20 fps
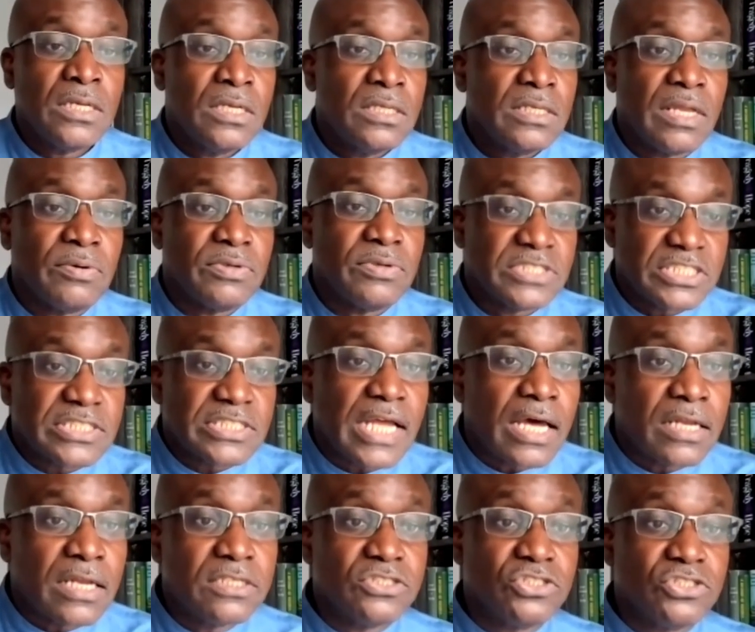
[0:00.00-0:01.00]
They were just
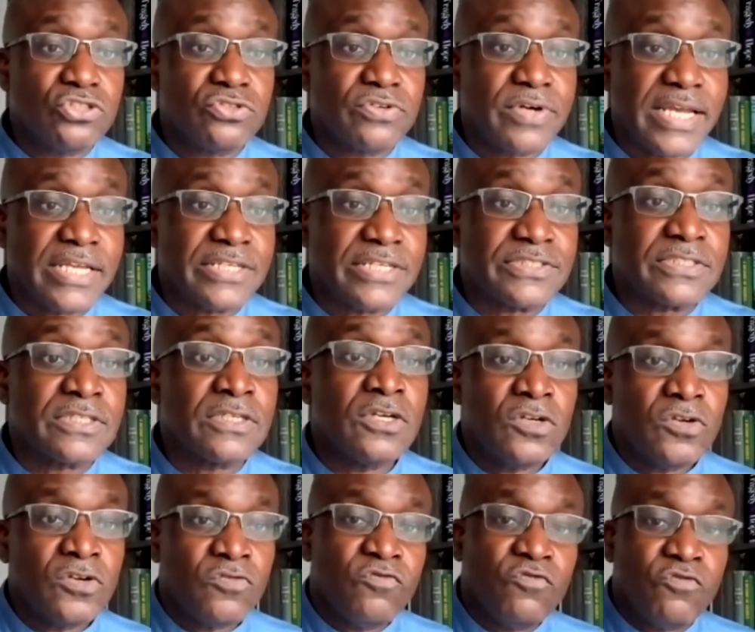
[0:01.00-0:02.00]
under duress,
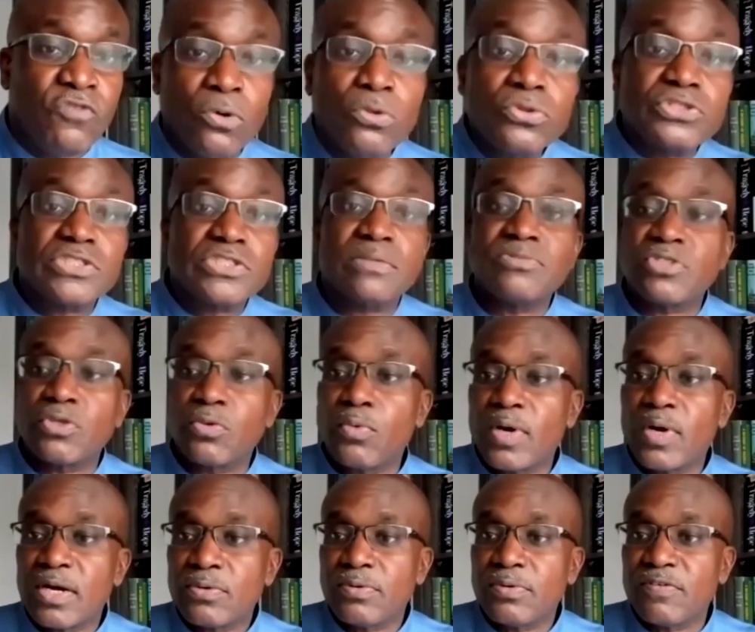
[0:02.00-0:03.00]
forced them to
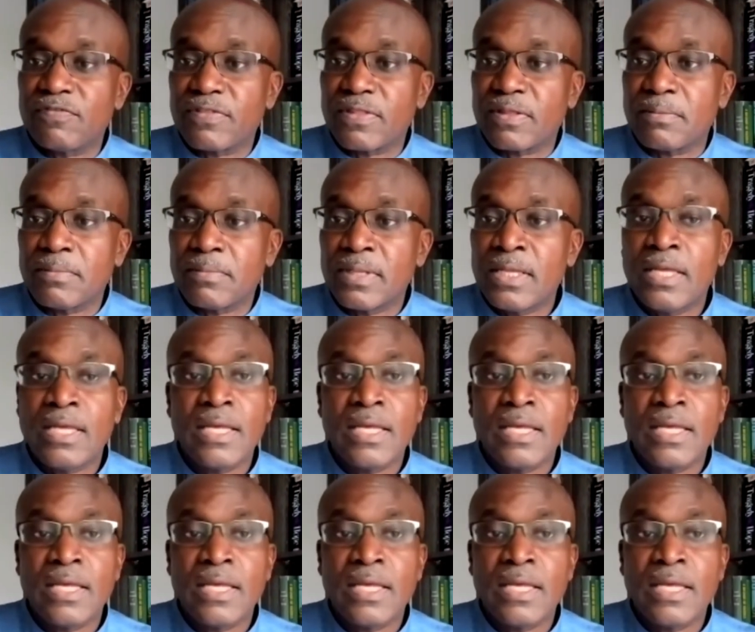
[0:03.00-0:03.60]
work with them.